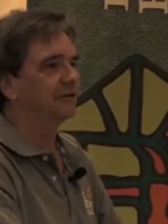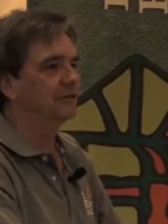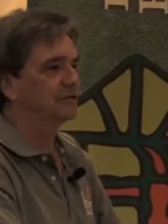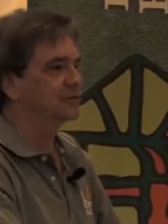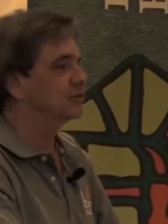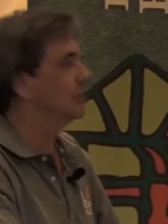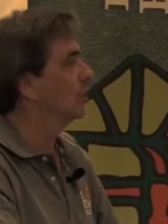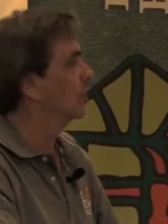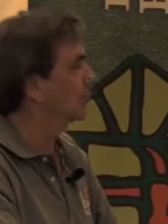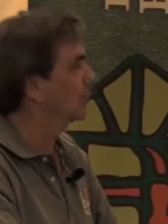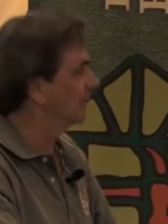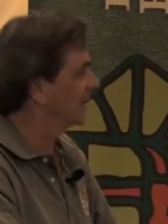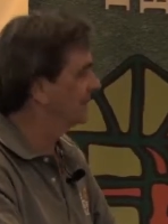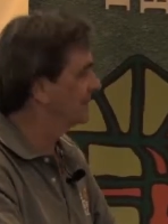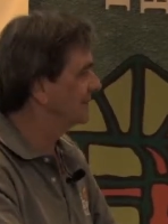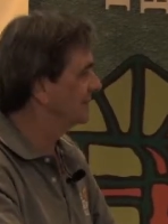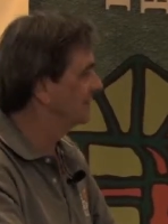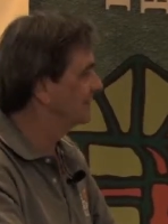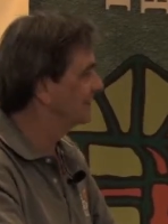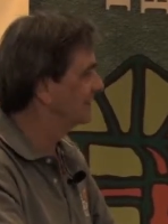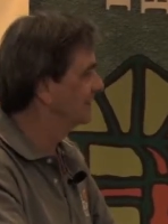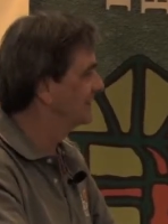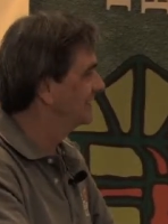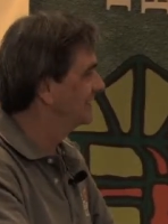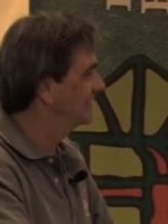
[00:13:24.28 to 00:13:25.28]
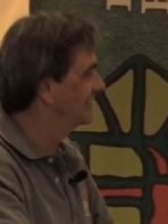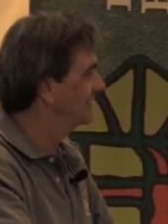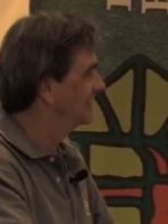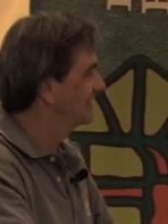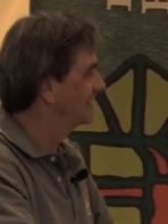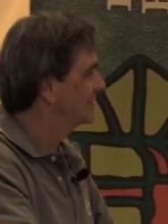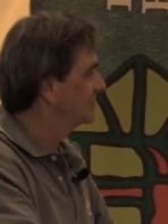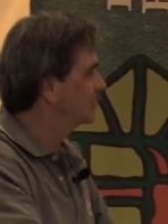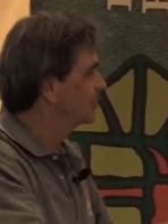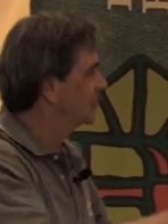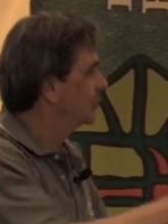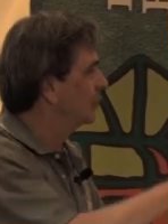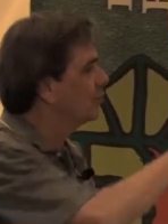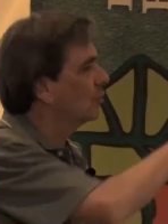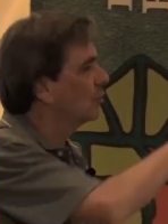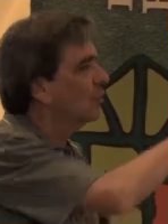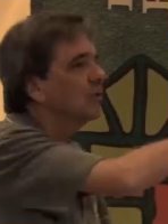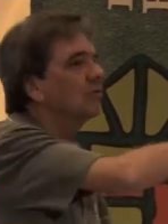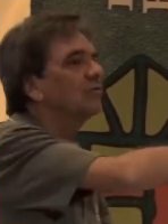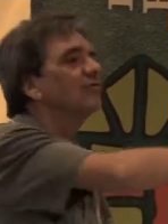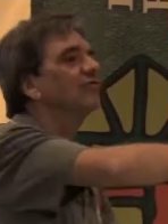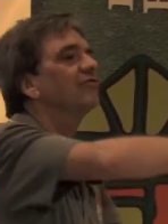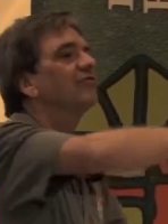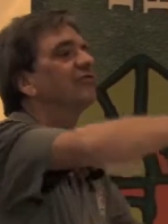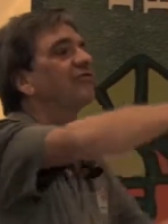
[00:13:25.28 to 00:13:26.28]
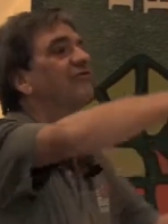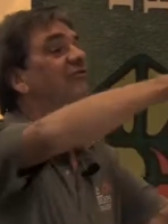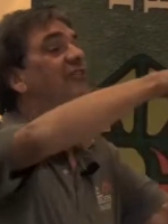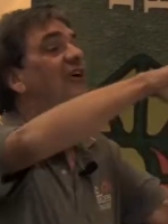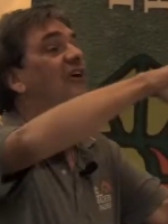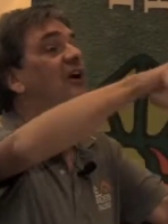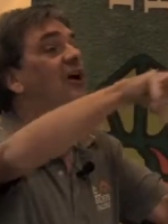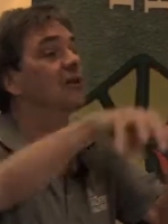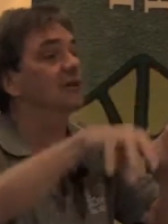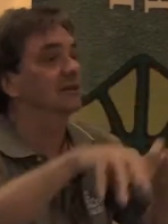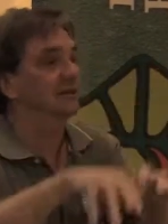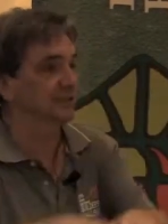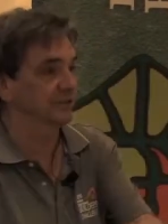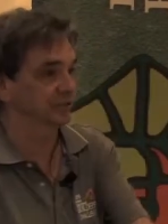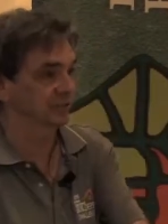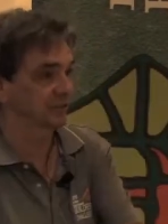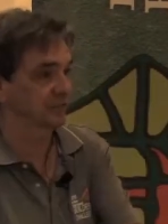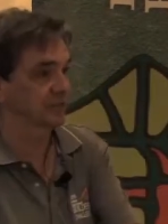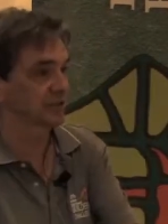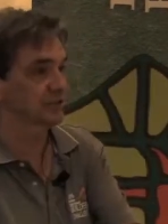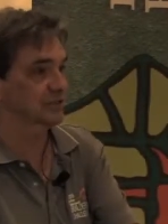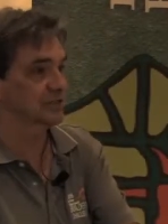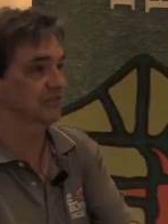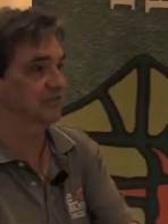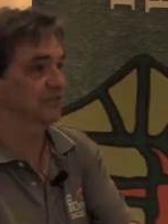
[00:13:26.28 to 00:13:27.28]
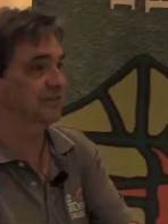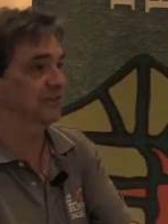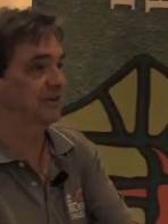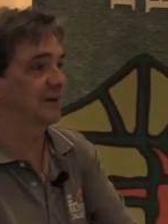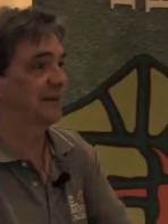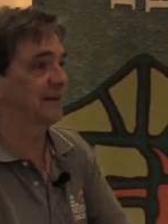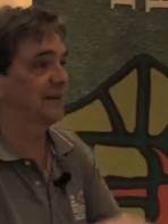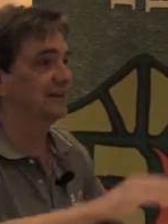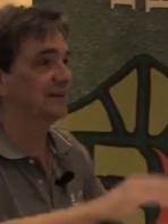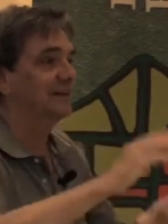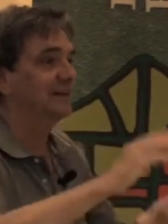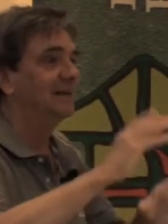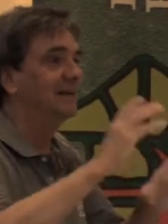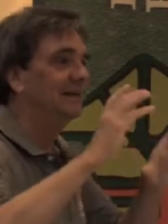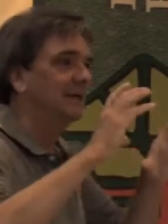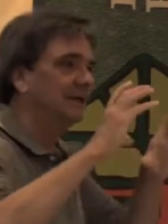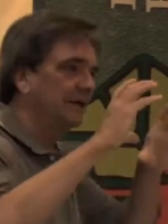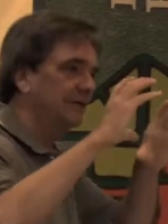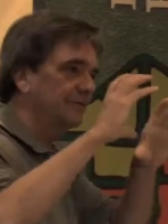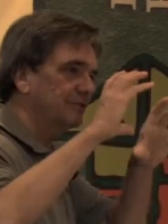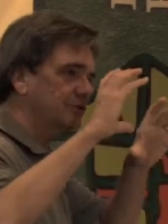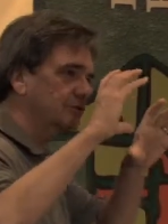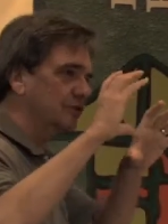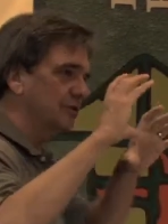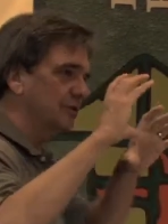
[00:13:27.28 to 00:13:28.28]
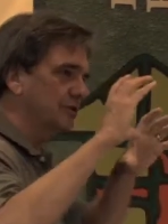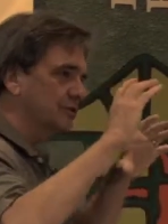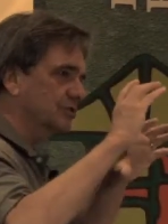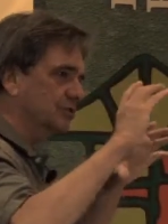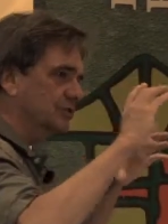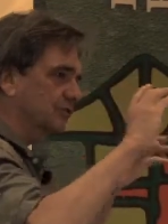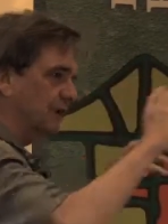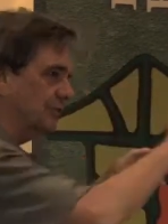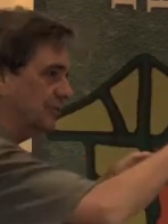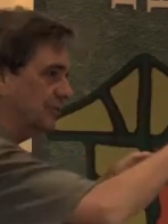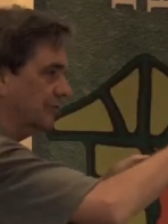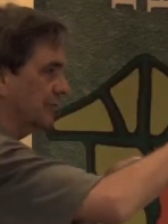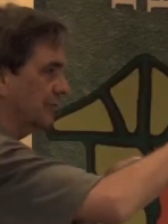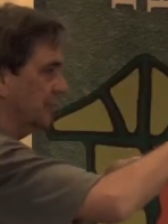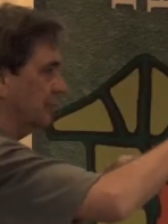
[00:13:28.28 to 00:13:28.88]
But I think that even just by showing that, you were able to see that we doubled and